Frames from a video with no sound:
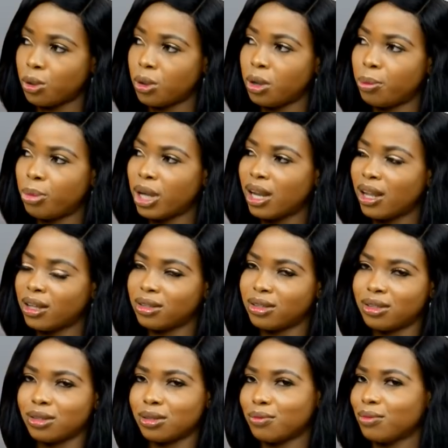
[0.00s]

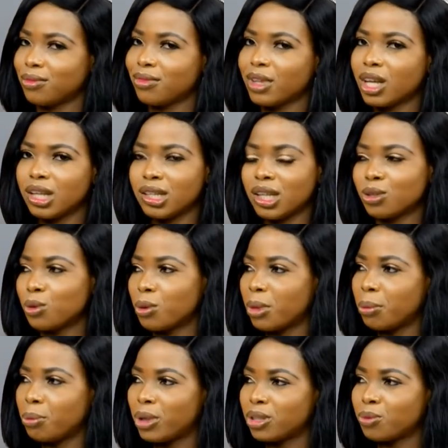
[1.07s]
repellents. Okay. That's what my
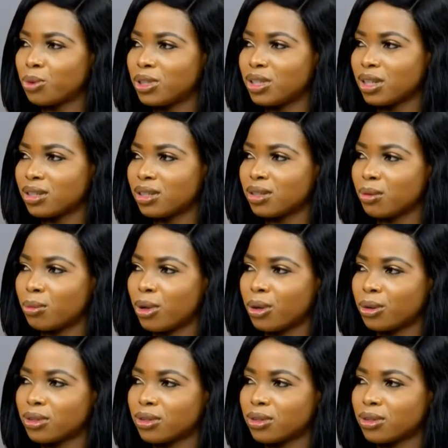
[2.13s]
pet project so is about. Run